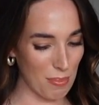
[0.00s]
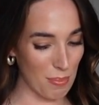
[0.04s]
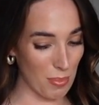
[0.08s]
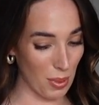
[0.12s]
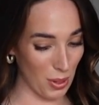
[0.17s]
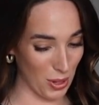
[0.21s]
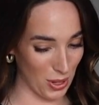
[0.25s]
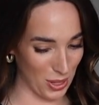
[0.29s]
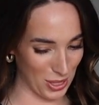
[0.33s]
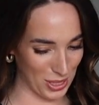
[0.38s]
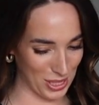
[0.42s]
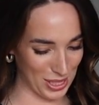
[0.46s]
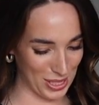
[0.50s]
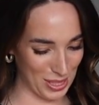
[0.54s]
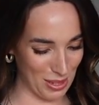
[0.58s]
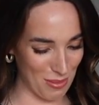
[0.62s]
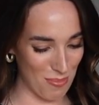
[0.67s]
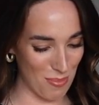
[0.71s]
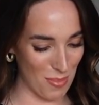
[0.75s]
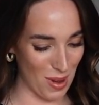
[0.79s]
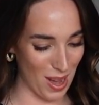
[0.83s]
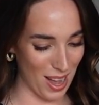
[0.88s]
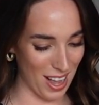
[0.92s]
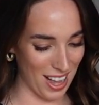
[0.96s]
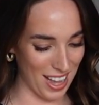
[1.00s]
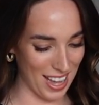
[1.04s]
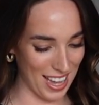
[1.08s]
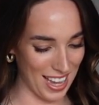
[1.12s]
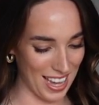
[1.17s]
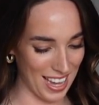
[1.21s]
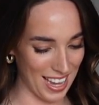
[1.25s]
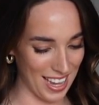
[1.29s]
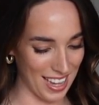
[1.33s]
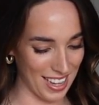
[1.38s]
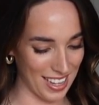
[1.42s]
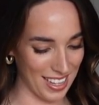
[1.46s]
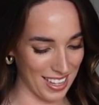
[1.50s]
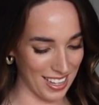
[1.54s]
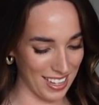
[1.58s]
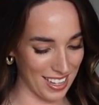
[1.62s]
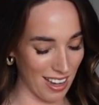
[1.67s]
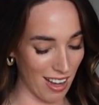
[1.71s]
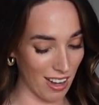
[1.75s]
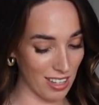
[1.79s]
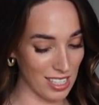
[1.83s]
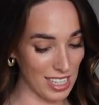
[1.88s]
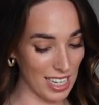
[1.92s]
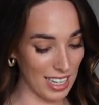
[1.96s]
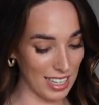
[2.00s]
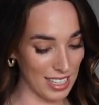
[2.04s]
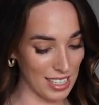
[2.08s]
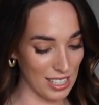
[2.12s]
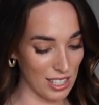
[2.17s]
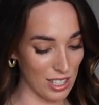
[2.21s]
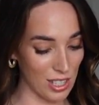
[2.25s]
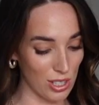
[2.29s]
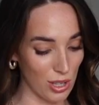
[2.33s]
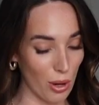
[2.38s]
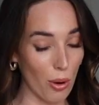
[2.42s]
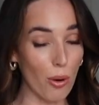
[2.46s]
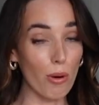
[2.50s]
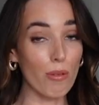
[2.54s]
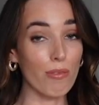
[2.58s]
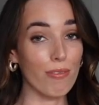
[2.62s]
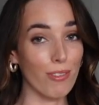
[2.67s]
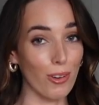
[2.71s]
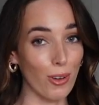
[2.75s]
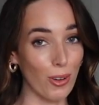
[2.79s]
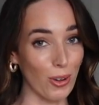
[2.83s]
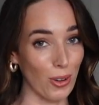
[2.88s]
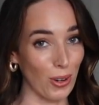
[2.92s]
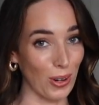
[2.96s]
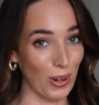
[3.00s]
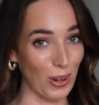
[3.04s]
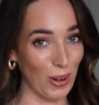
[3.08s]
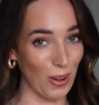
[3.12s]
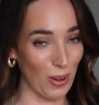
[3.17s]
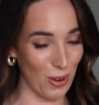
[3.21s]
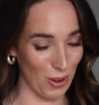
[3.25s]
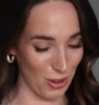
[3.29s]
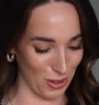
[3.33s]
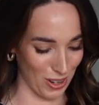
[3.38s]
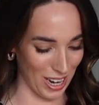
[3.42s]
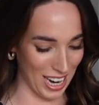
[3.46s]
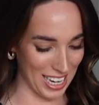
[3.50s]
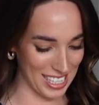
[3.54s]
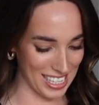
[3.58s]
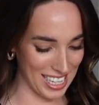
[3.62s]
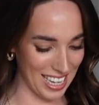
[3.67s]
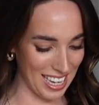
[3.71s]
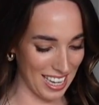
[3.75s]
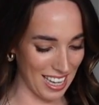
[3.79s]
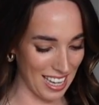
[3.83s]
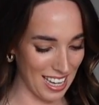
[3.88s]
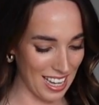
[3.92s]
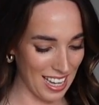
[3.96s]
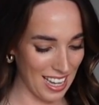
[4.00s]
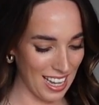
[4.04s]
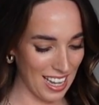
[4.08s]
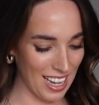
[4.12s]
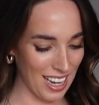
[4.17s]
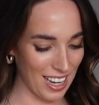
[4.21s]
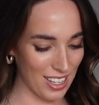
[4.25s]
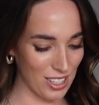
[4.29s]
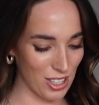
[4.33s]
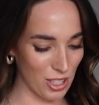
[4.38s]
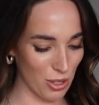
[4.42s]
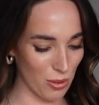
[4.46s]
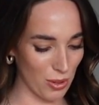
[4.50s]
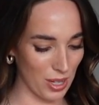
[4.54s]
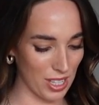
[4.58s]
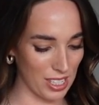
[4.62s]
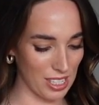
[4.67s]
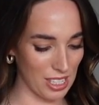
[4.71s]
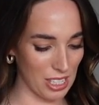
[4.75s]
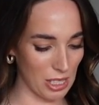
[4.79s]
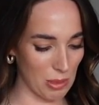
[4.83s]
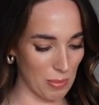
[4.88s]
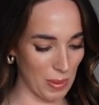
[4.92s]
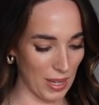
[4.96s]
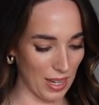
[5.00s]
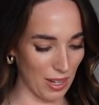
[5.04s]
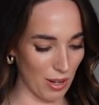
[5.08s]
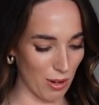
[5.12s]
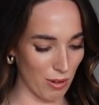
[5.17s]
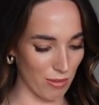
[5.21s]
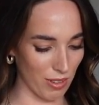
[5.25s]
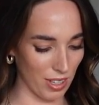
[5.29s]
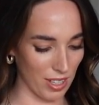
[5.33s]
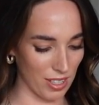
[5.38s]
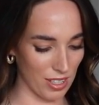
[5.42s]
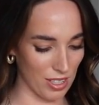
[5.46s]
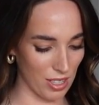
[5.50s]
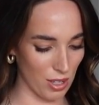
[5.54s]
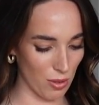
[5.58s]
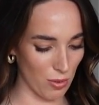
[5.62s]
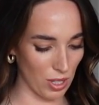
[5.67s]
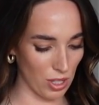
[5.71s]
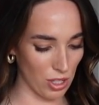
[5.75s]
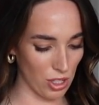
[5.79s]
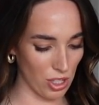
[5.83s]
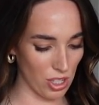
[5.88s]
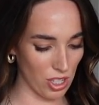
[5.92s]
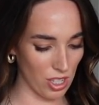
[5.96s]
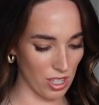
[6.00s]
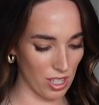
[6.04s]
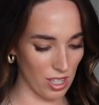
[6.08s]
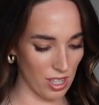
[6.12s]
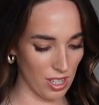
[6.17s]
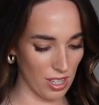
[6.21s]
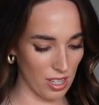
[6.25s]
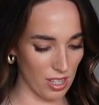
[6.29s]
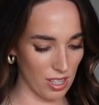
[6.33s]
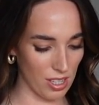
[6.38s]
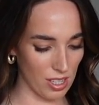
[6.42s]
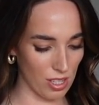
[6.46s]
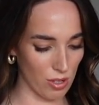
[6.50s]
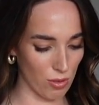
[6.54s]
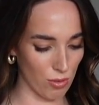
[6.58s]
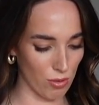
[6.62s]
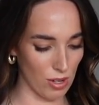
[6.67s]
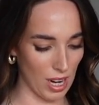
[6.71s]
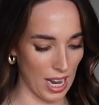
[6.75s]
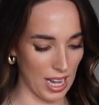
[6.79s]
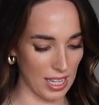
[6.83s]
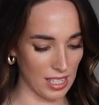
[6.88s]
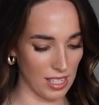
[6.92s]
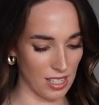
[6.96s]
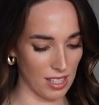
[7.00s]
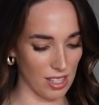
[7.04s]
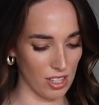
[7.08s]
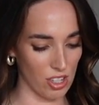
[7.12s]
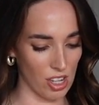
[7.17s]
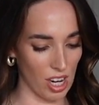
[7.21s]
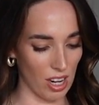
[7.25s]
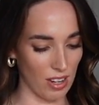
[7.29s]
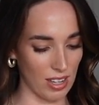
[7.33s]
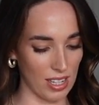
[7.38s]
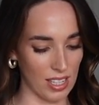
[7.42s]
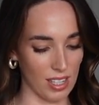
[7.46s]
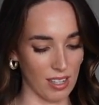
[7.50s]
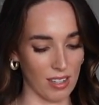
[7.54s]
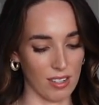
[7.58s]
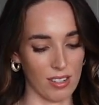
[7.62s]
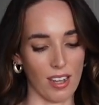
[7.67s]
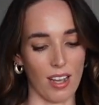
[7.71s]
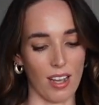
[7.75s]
but my cocktail is so full already. I don't want it to spill over, so we'll just rest the cherries on